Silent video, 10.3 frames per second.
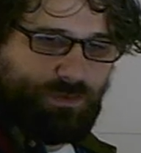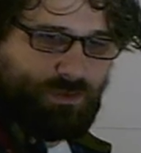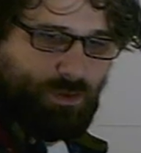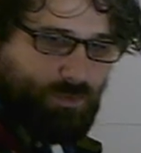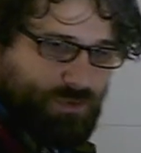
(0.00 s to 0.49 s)
these
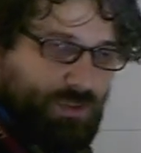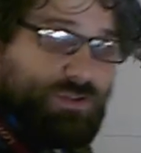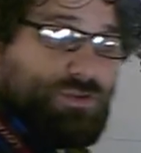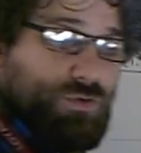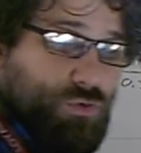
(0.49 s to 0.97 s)
numbers
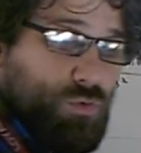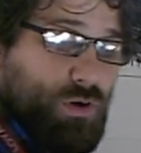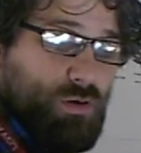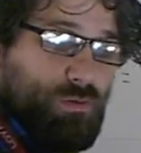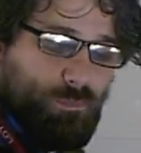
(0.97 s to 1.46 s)

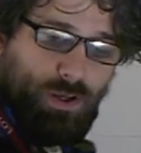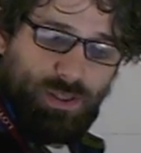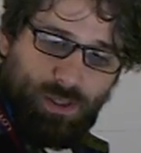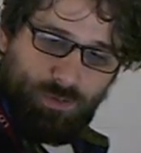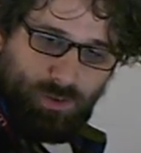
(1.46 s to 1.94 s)
into my
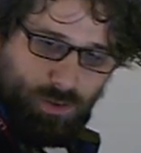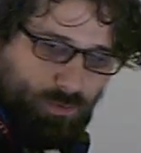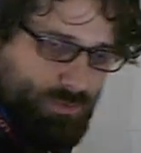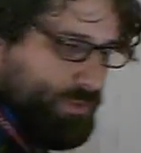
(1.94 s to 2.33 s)
calculator is